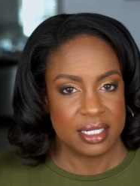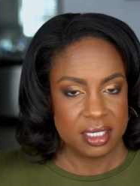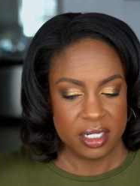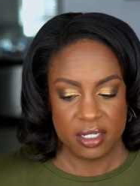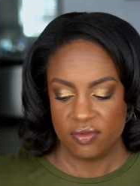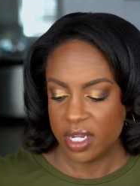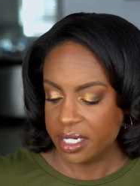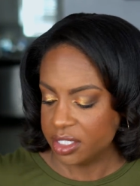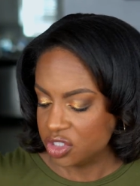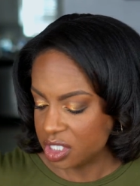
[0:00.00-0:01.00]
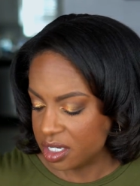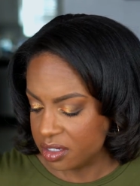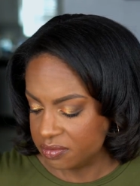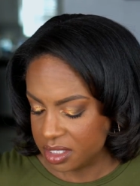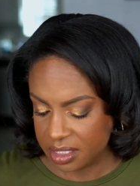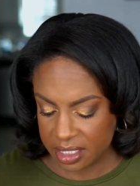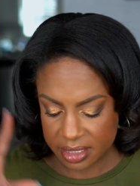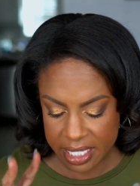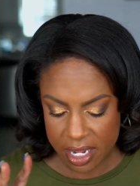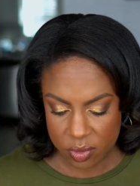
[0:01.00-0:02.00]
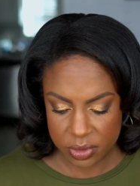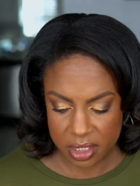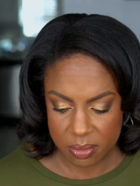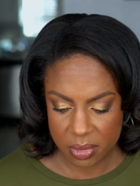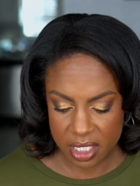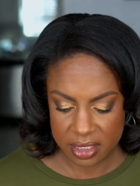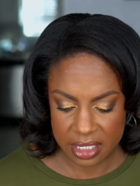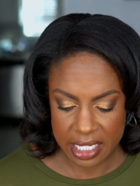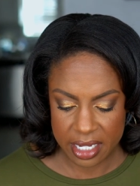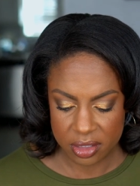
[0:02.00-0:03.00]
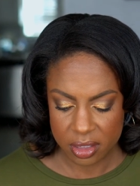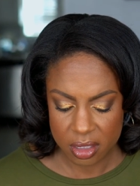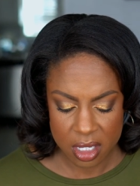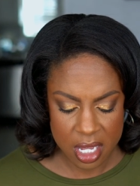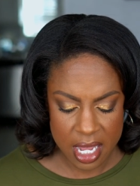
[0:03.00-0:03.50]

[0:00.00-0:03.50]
I took advantage of the discount with them being together.